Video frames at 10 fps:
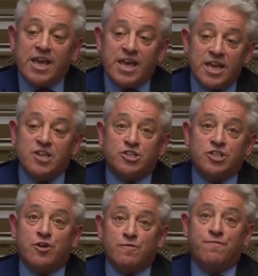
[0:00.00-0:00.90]

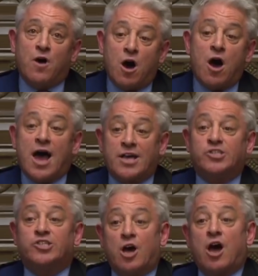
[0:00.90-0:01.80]
insofar
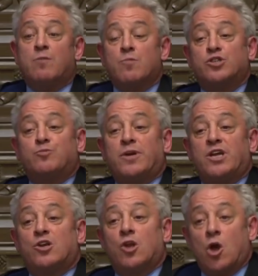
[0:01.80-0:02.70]
as time has
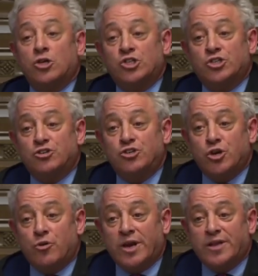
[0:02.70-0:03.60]
been lost
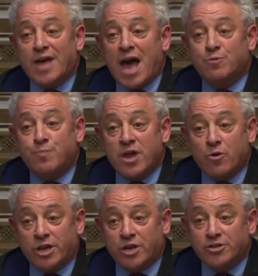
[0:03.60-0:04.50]
during that
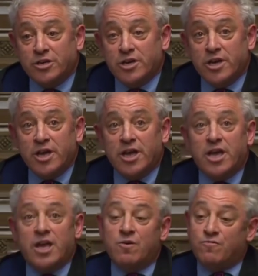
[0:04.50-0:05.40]
period,
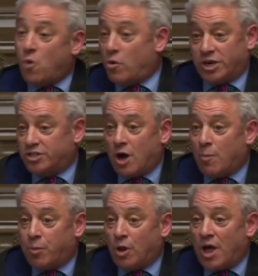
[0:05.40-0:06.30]
for
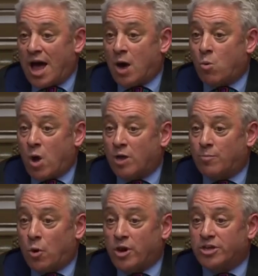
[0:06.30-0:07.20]
example, at one
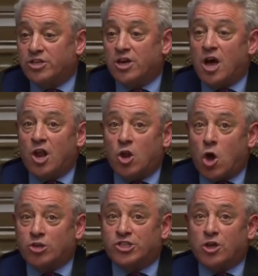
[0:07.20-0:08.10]
point, a
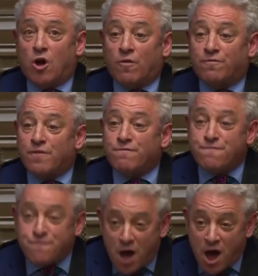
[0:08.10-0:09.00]
loss of
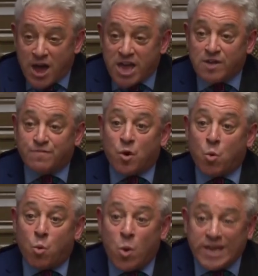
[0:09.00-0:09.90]
5
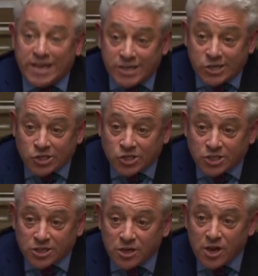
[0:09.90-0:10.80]

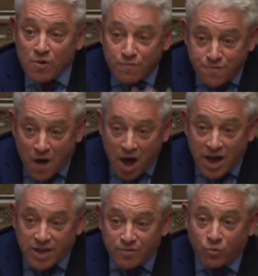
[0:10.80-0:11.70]
weeks,
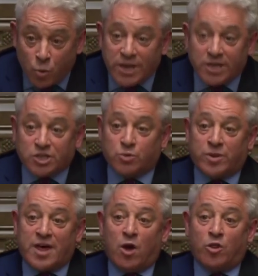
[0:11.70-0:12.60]
5 weeks
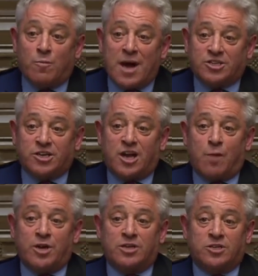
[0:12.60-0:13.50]
without the matter
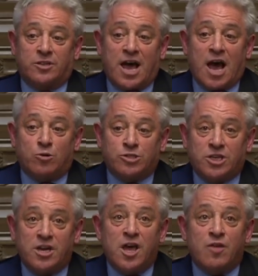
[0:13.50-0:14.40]
coming to the House,
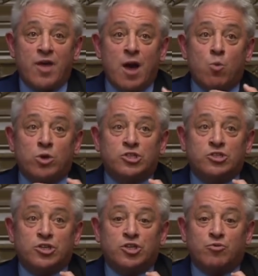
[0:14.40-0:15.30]
that
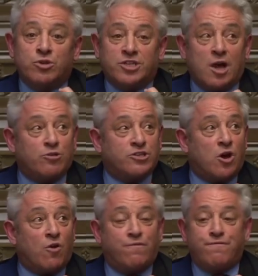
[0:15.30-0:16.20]
wasn't as a result
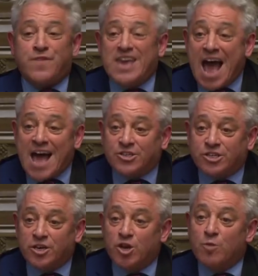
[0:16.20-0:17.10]
of
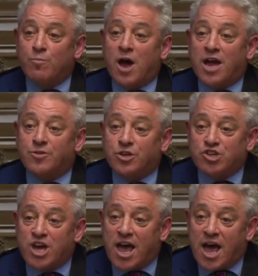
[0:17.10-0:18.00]
fiat by the
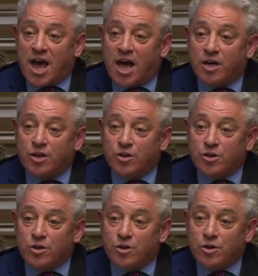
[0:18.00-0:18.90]
chair
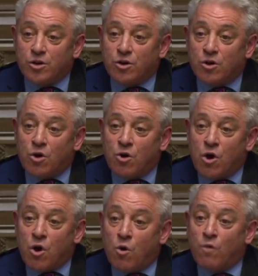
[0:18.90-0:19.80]

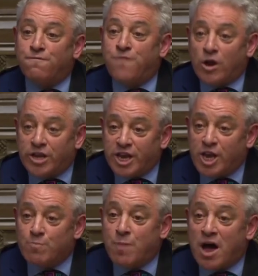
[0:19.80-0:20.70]
or
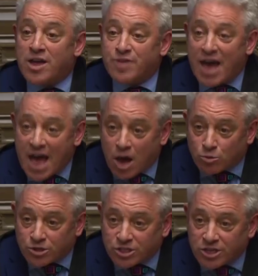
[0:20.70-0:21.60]
folly by the
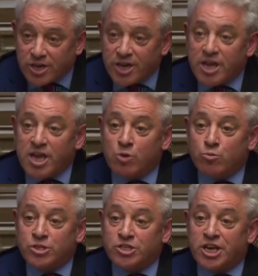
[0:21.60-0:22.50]
House. It
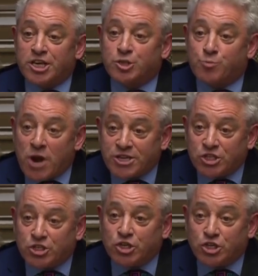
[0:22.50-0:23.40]
was the
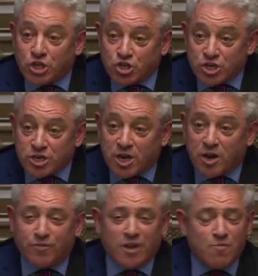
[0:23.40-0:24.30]
express decision
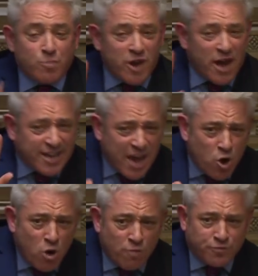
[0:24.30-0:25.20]
of the government. I
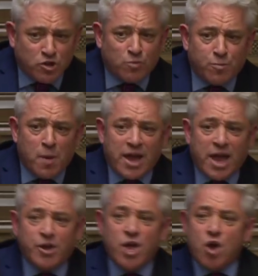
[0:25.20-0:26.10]
cannot, off the top of my
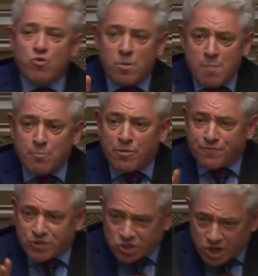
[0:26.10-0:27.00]
head, remember
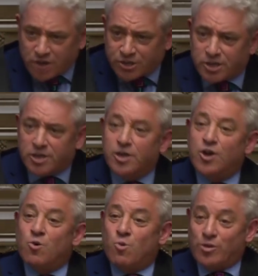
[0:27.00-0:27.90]
for certain
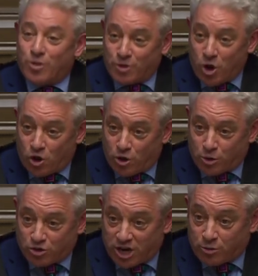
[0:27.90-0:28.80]
whether the
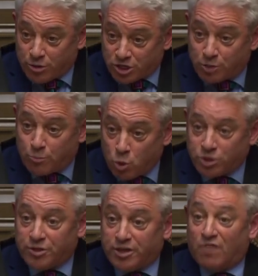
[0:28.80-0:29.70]
honourable gentleman
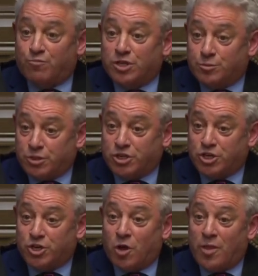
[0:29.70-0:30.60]
supported the government's
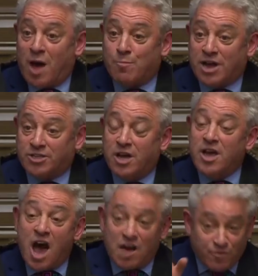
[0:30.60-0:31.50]
position on that matter.
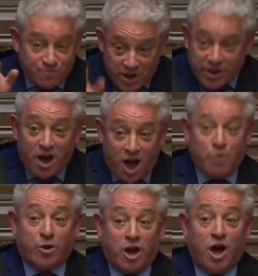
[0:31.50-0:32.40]
I have a very high
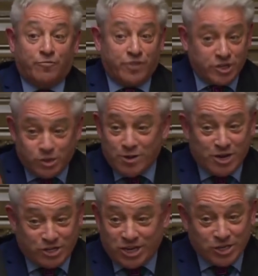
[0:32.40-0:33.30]
regard for his
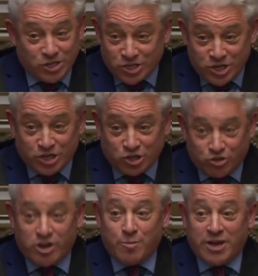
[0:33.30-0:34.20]
ability because he's an
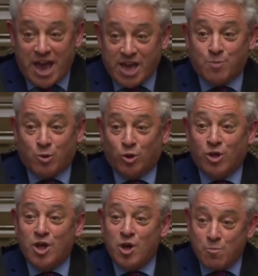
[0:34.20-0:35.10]
extremely able
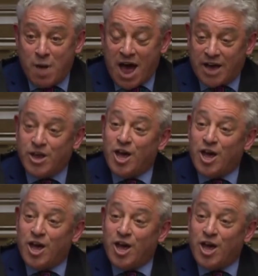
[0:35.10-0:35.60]
man.